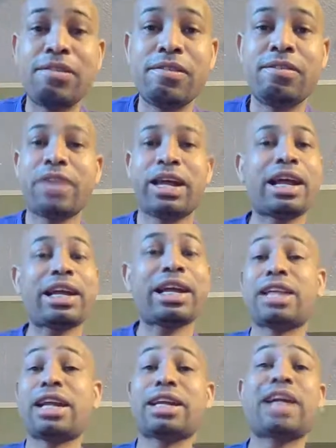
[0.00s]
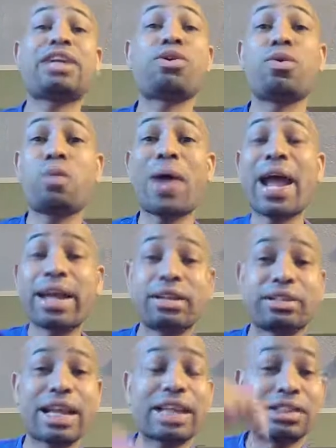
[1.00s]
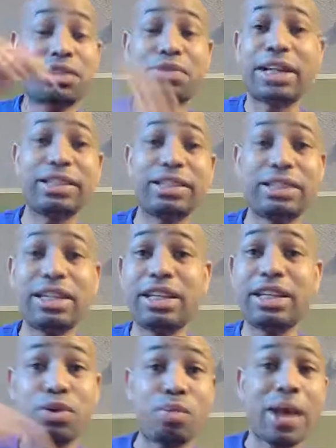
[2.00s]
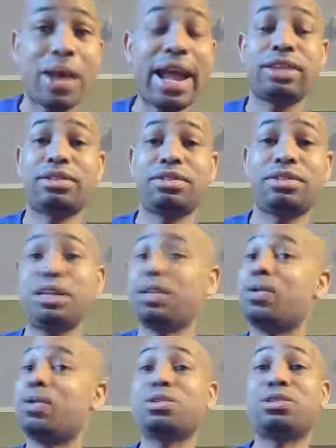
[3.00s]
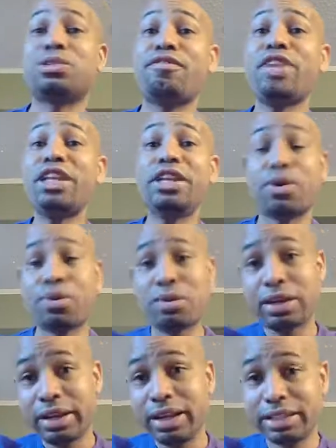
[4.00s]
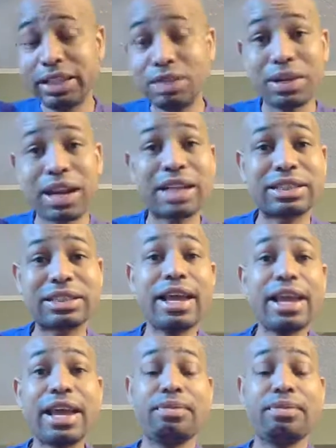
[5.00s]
And like I said, I got it on wax. That's the craziest thing. It's on wax. Go into the video and see what I said.